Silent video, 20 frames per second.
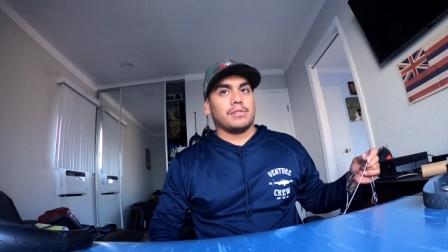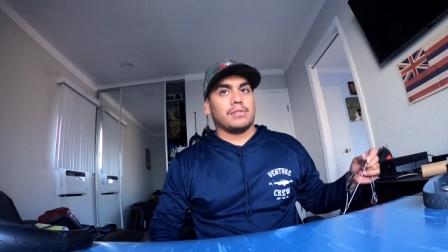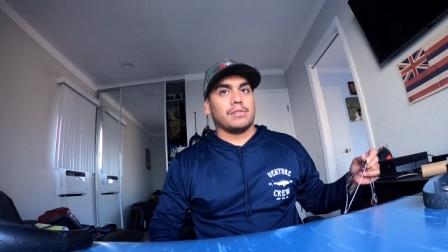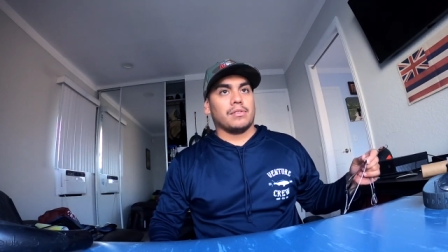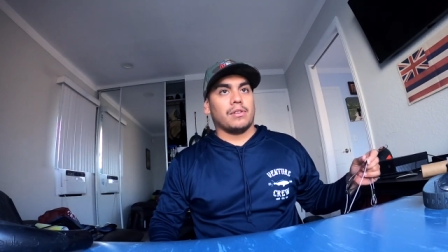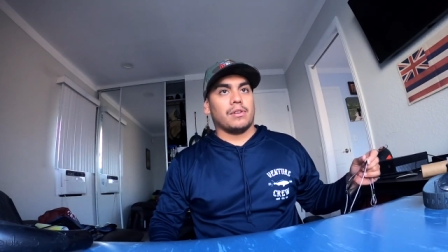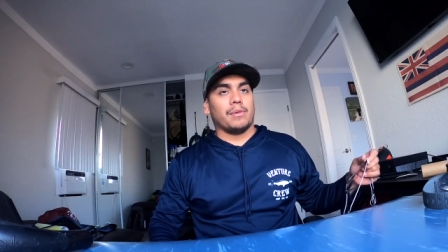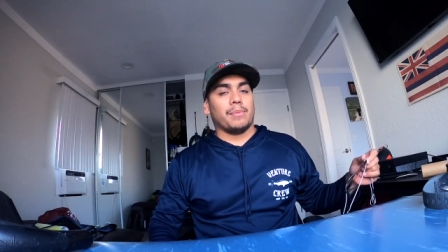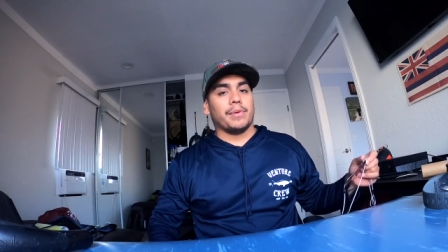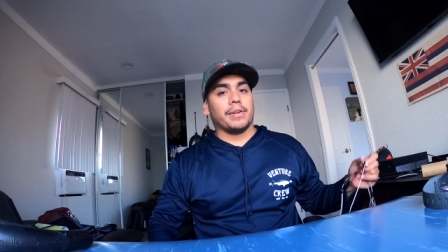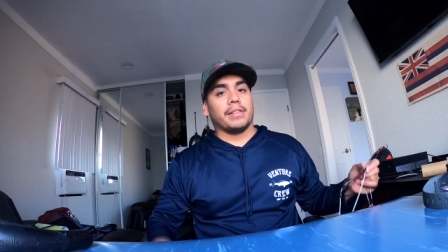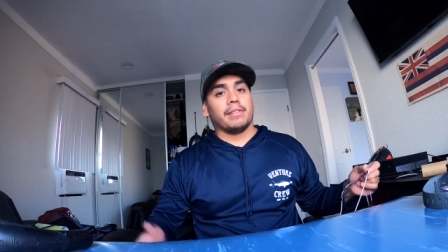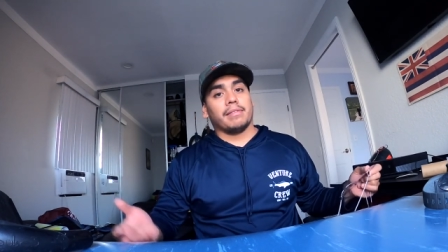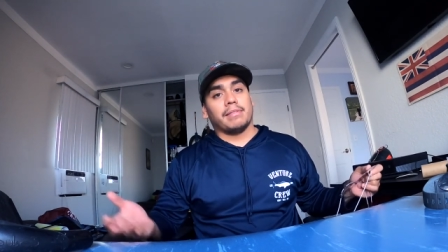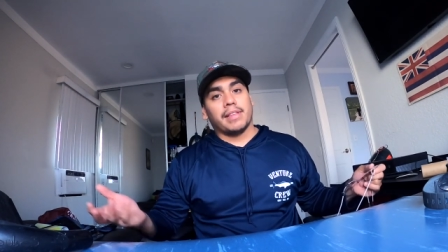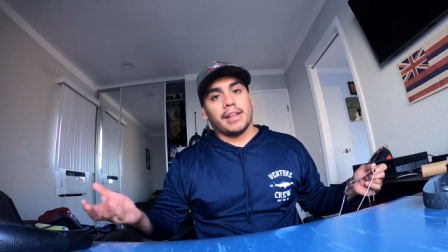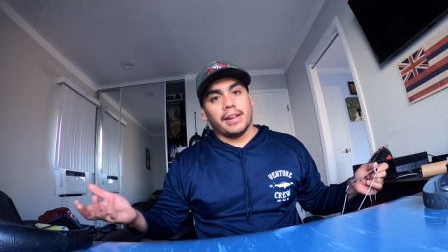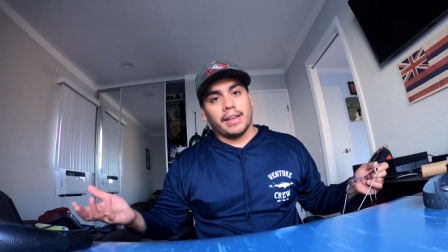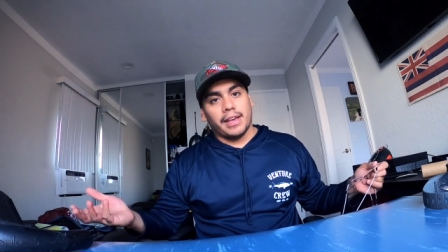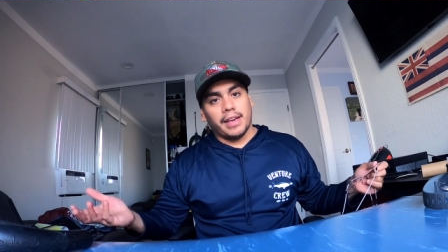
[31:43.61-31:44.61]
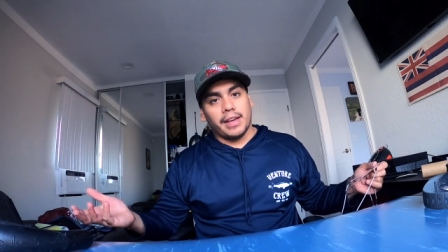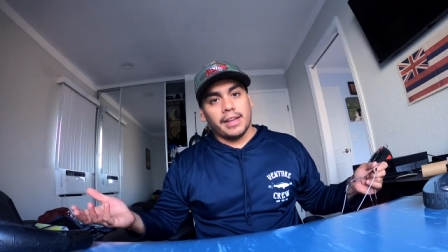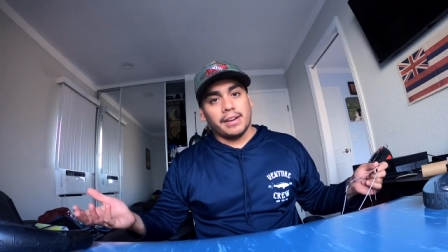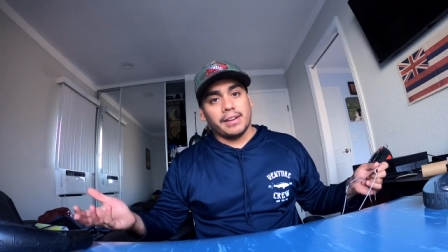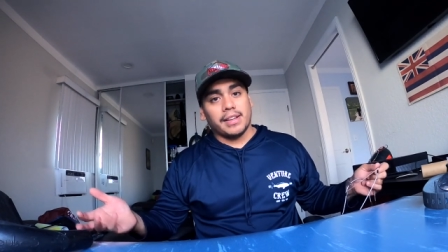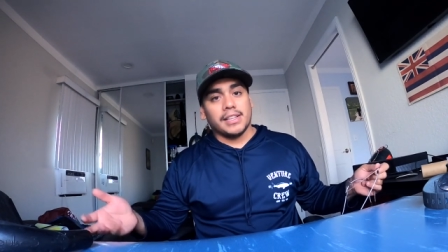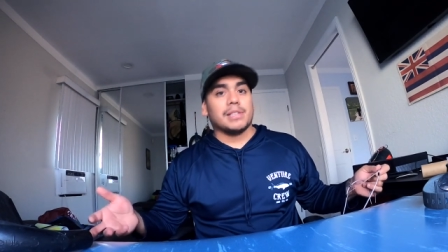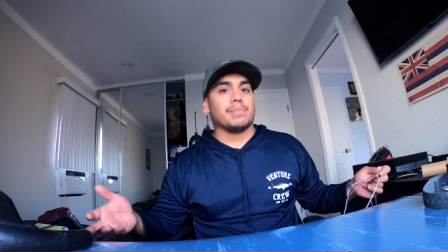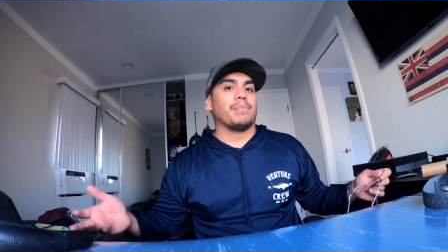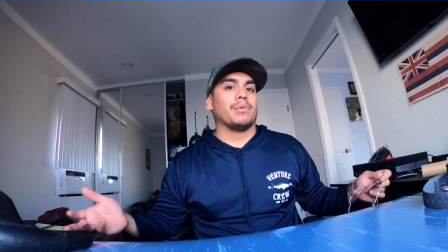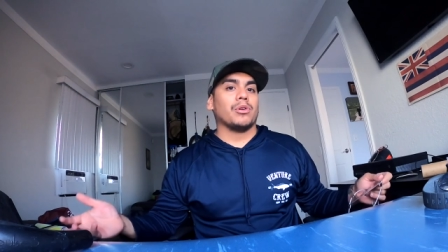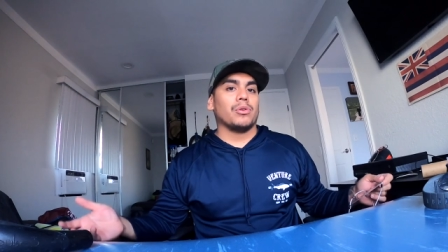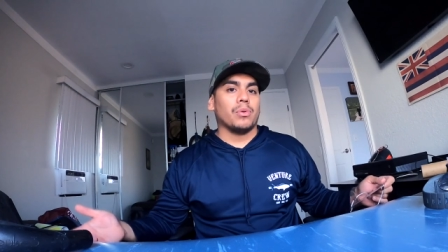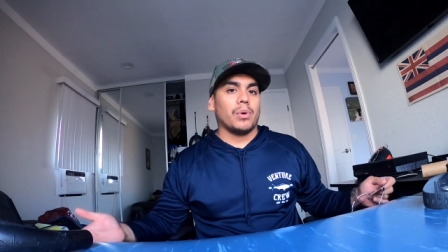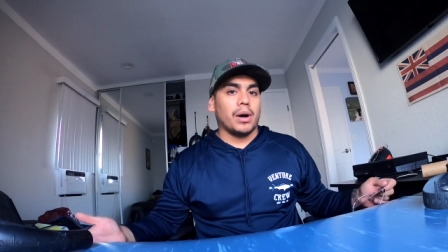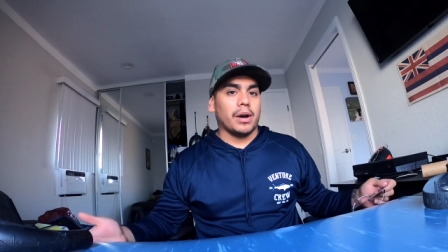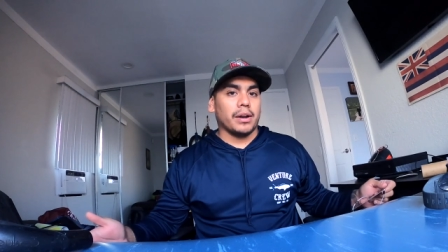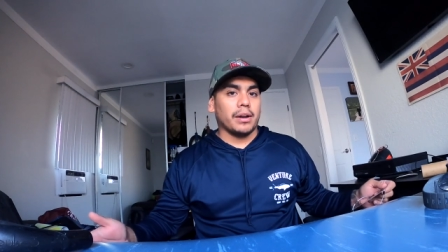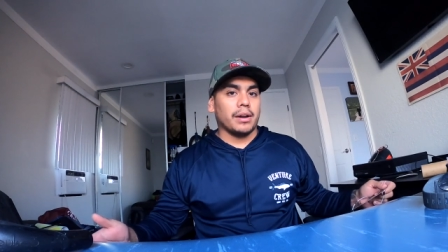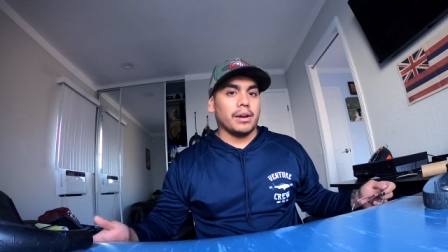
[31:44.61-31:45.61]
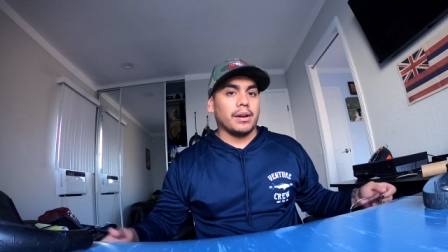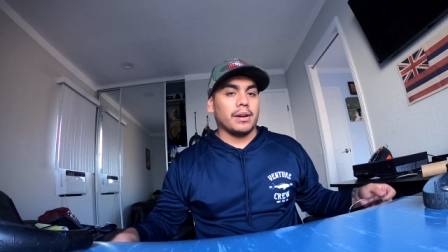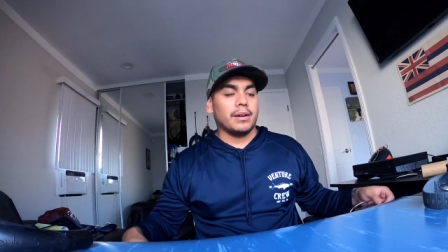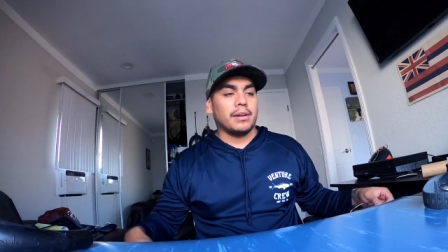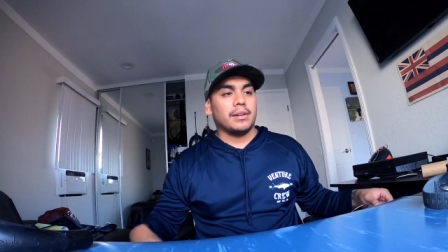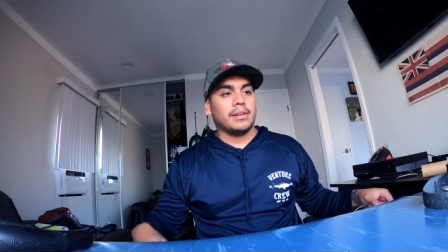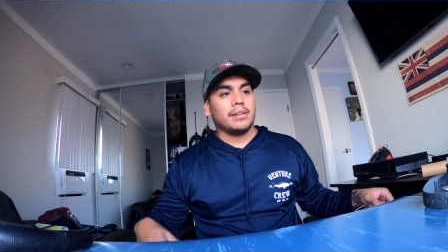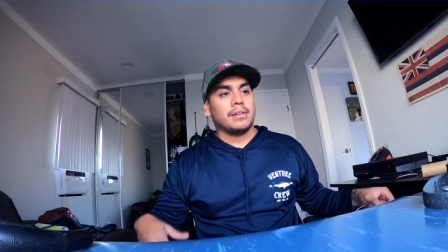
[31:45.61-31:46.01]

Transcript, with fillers: So, but then again, it's blue water.